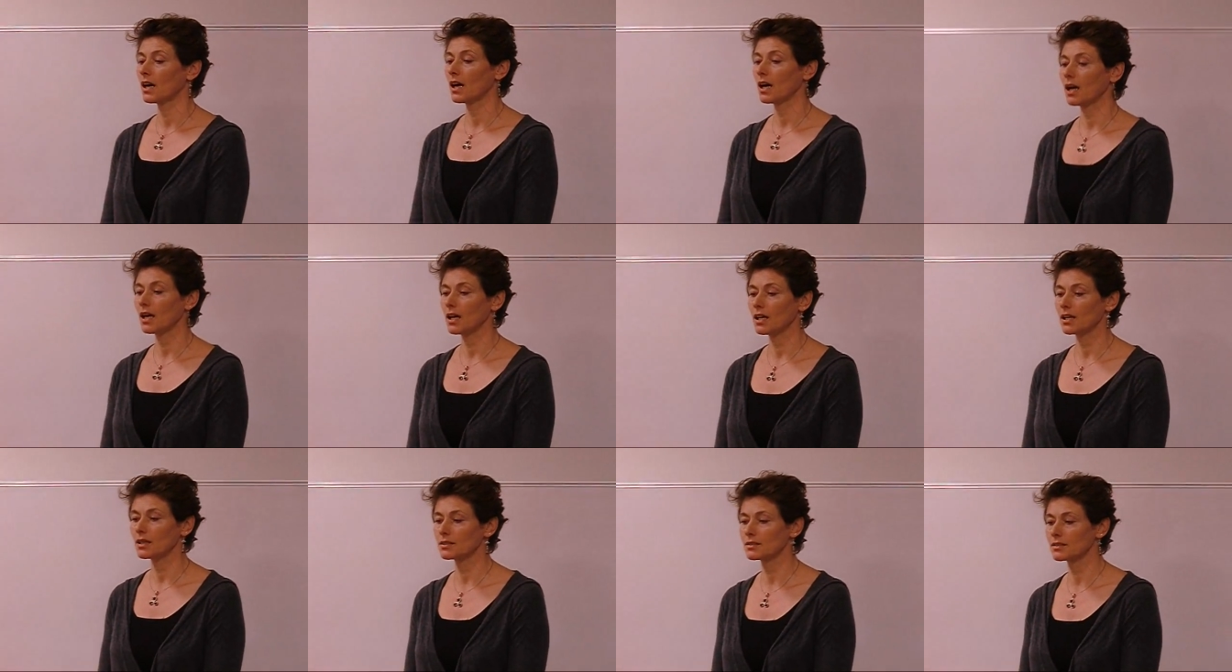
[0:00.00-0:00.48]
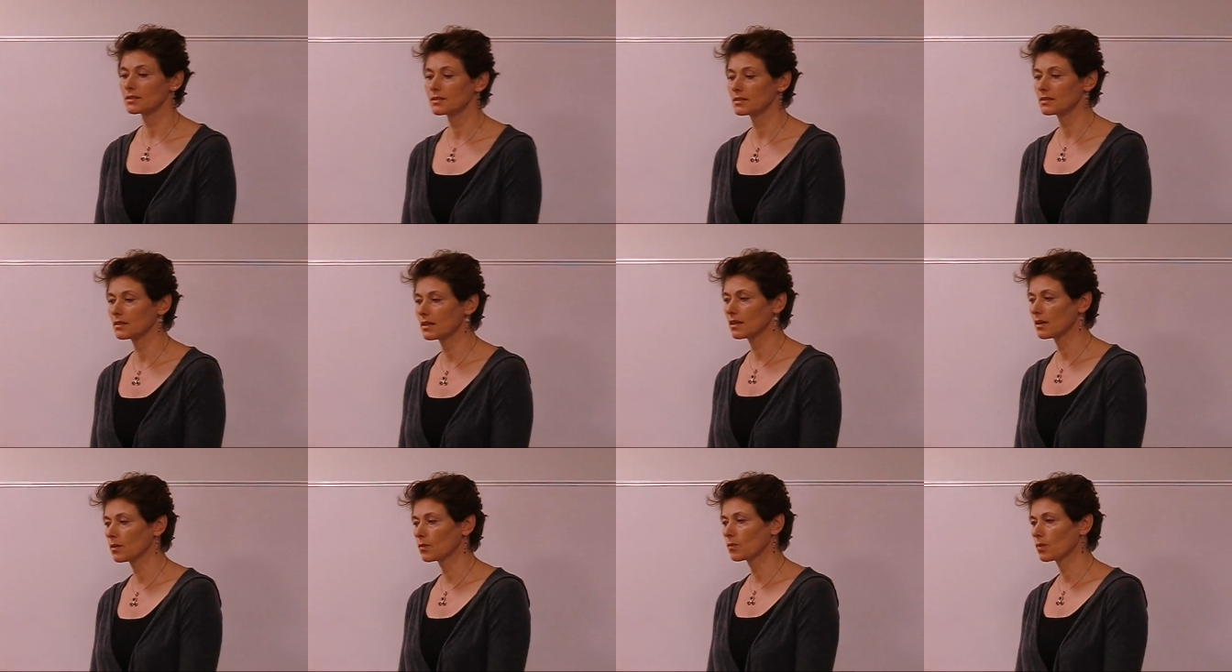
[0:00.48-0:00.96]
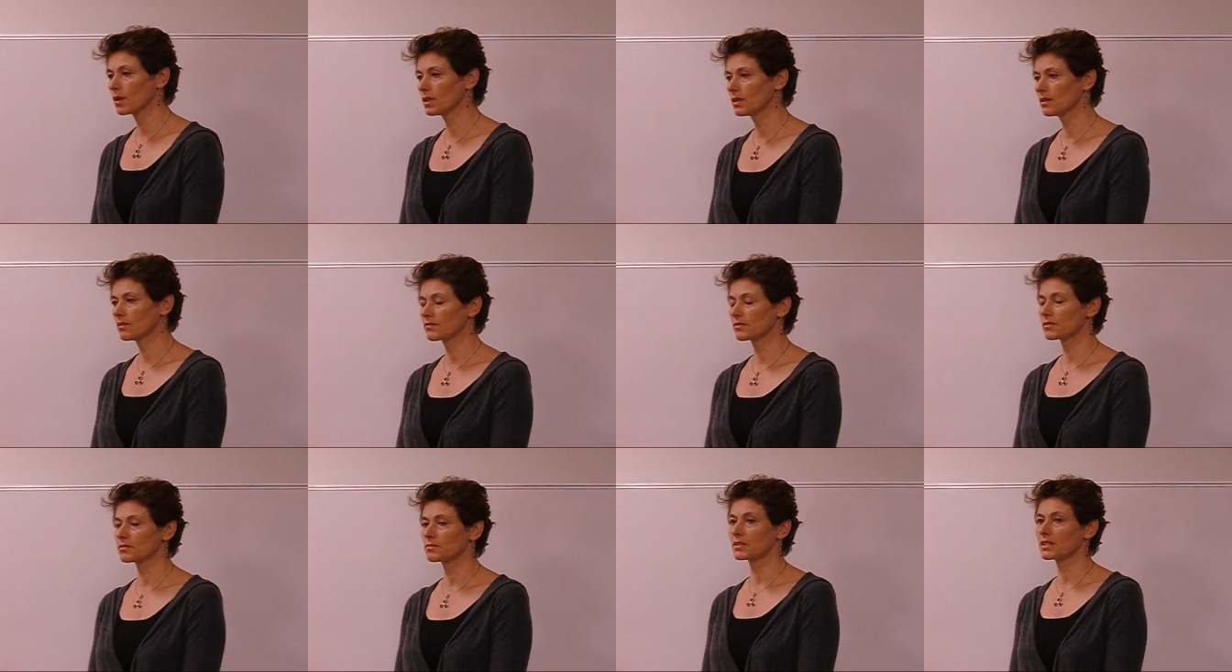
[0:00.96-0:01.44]
And one
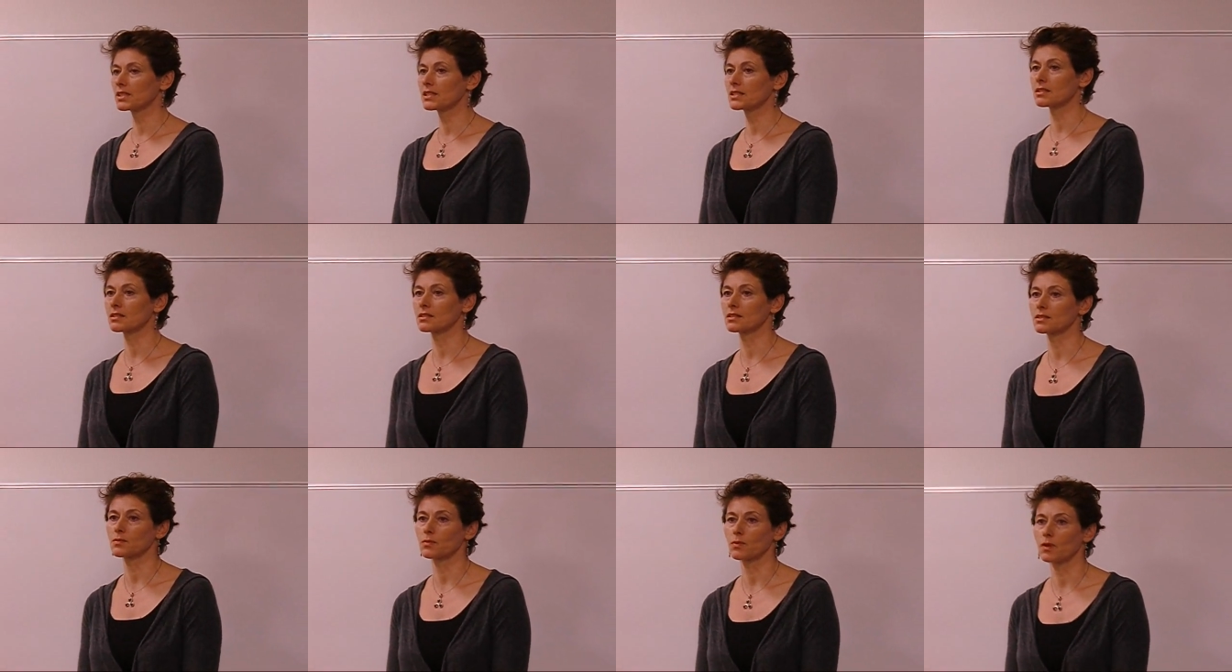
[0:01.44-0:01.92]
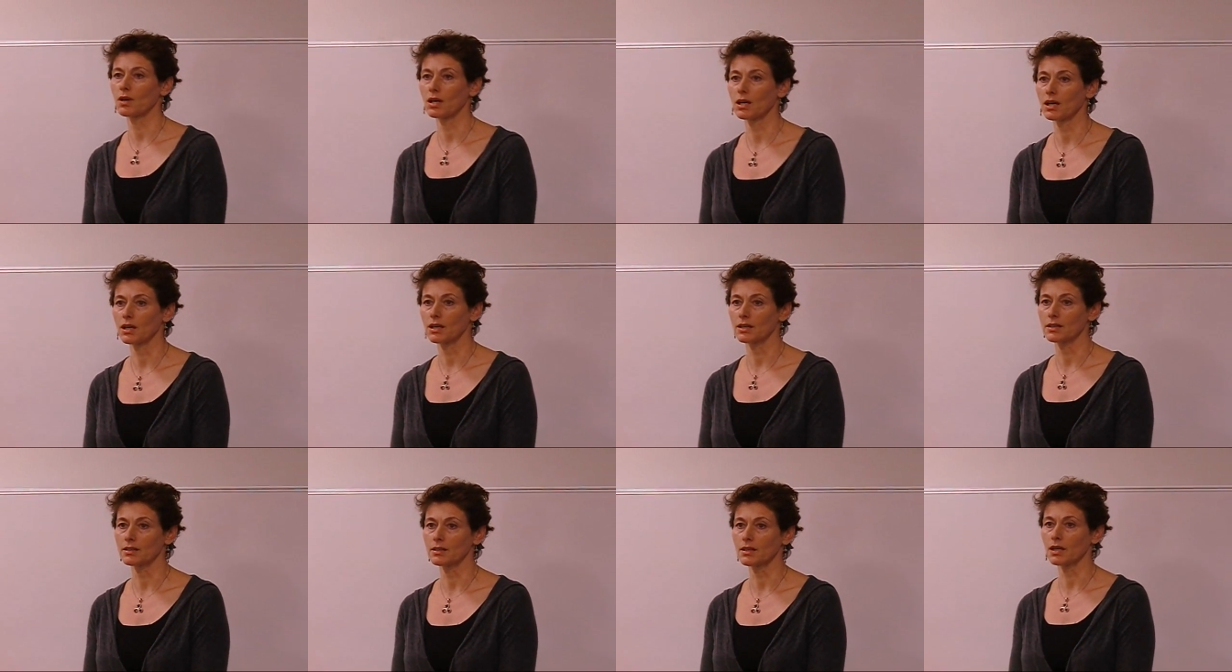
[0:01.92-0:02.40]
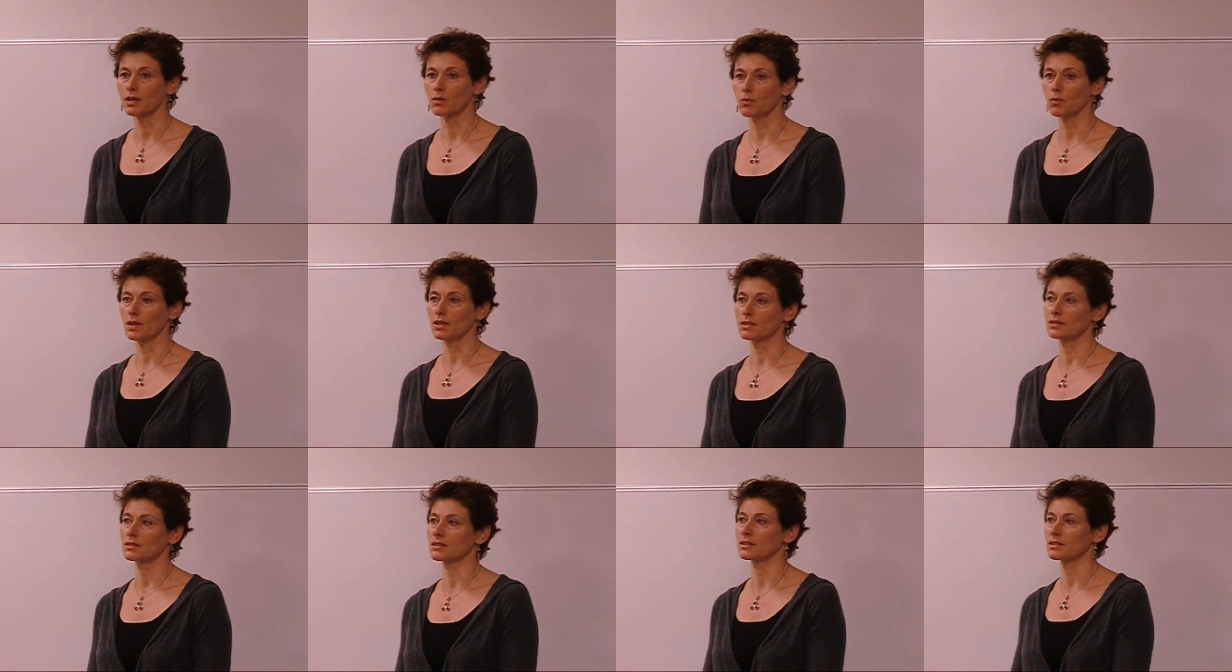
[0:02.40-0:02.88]
of the reasons why I
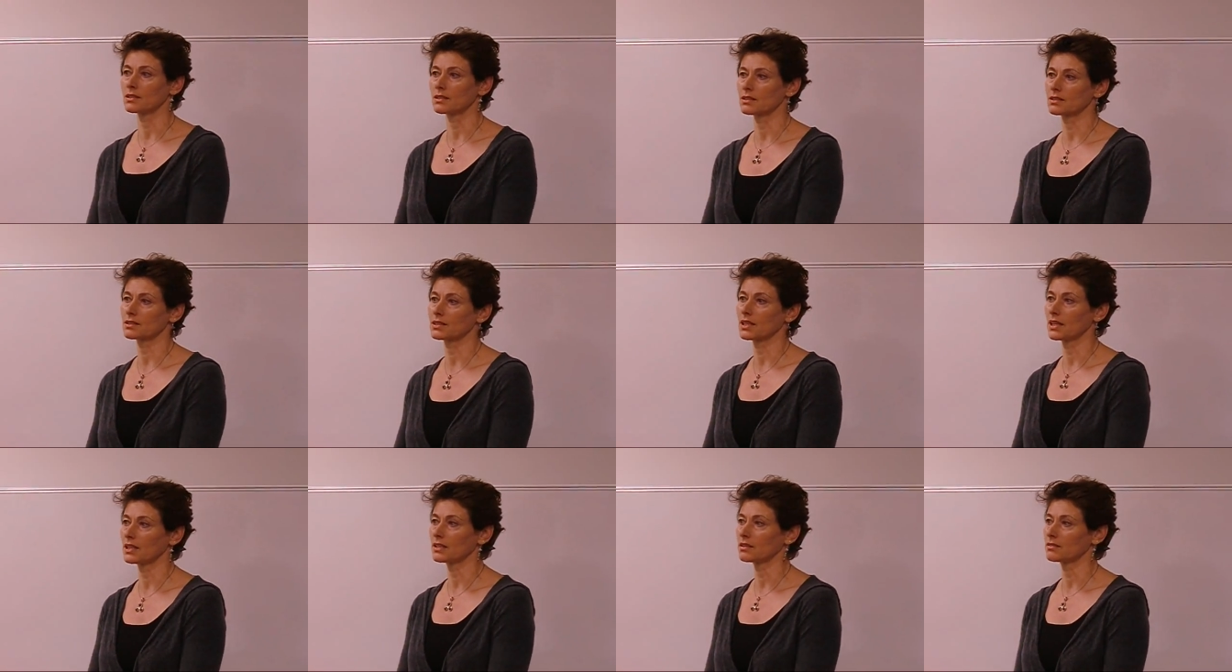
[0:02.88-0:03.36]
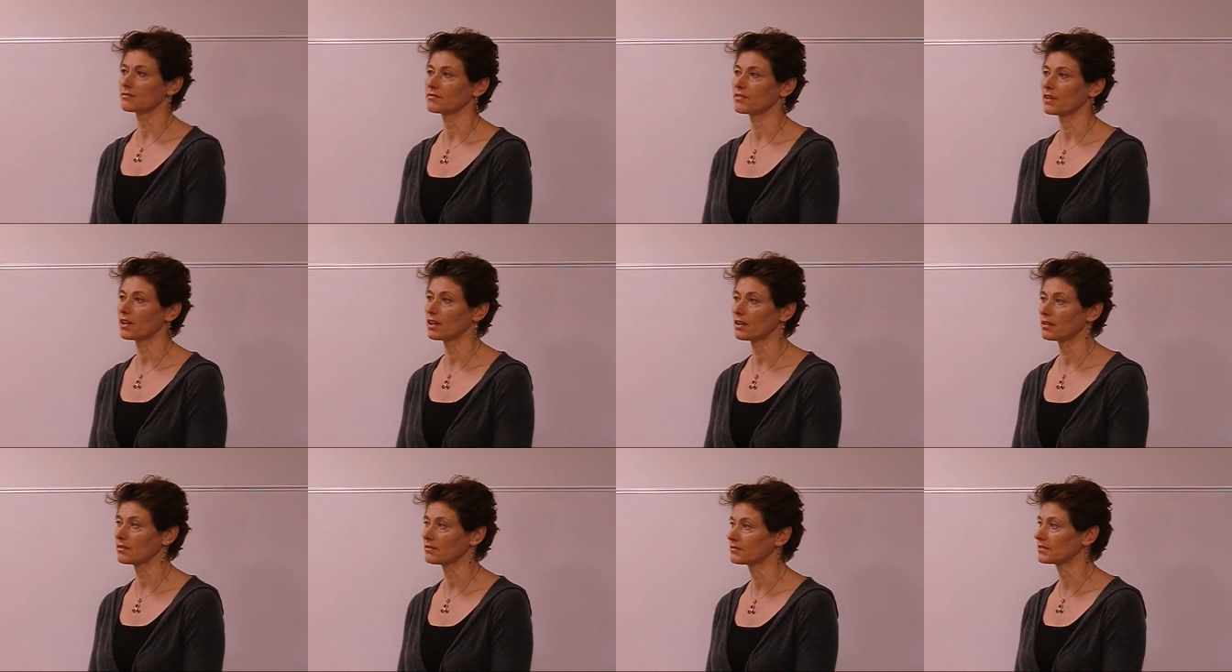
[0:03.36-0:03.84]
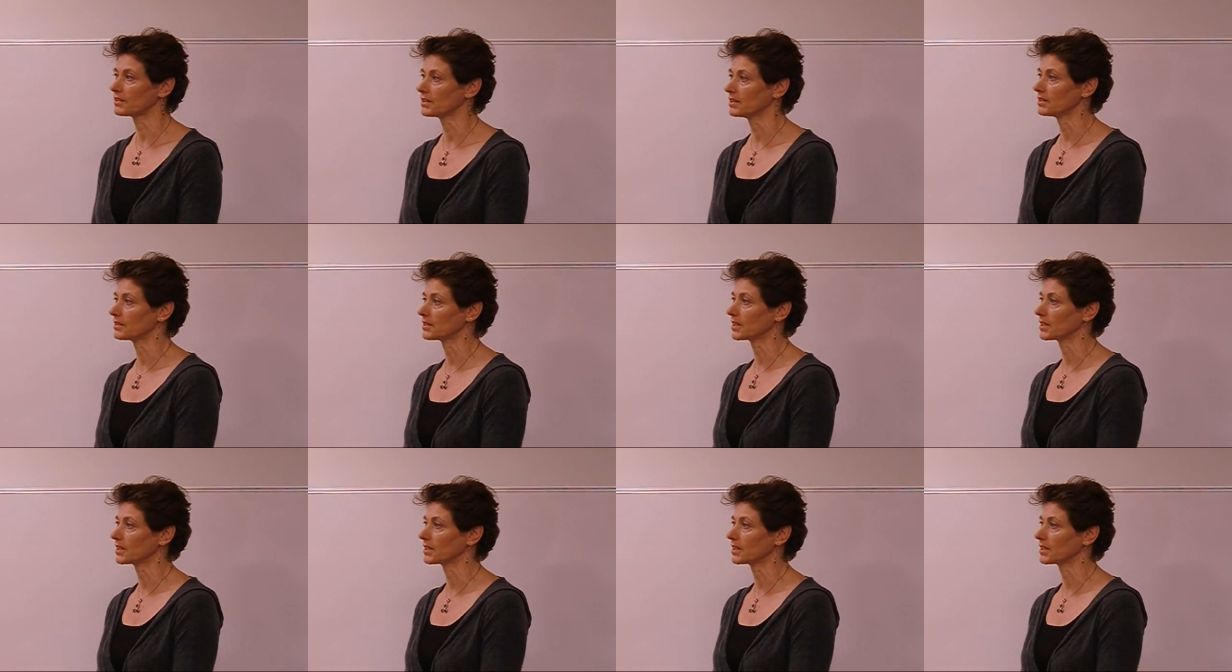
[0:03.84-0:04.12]
wanted to stay involved in